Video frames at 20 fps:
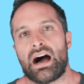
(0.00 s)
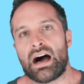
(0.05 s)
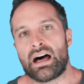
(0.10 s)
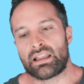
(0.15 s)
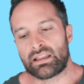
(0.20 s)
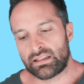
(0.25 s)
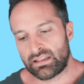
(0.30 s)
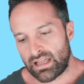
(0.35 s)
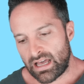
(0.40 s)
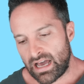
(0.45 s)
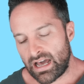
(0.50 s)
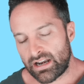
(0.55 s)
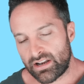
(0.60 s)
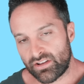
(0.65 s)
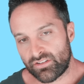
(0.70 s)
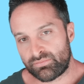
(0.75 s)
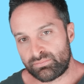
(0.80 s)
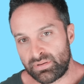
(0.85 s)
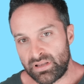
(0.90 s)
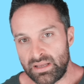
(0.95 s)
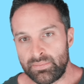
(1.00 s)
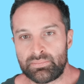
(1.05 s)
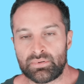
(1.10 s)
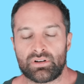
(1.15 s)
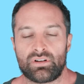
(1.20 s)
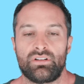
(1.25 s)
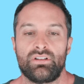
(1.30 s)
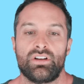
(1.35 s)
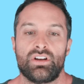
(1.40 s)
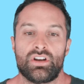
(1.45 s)
A lot of
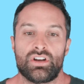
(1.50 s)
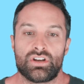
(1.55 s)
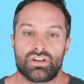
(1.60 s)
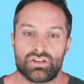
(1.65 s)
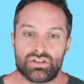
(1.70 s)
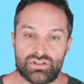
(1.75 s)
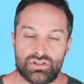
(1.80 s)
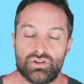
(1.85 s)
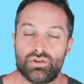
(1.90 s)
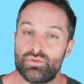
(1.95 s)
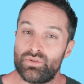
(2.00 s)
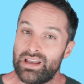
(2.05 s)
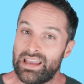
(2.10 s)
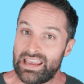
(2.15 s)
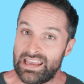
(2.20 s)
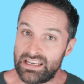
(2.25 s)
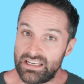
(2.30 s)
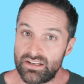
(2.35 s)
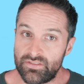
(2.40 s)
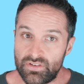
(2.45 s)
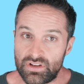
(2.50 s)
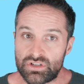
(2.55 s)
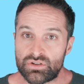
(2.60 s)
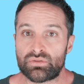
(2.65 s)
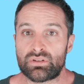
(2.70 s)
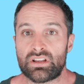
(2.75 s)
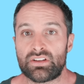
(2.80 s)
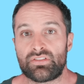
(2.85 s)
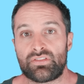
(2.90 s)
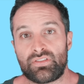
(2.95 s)
people do
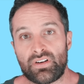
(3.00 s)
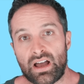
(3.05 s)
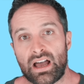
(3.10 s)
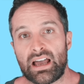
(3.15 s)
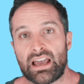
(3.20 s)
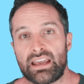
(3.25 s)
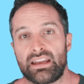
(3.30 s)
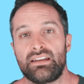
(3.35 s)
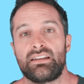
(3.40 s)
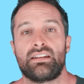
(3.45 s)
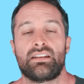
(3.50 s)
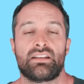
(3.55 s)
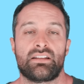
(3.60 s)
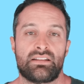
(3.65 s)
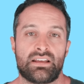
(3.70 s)
individually find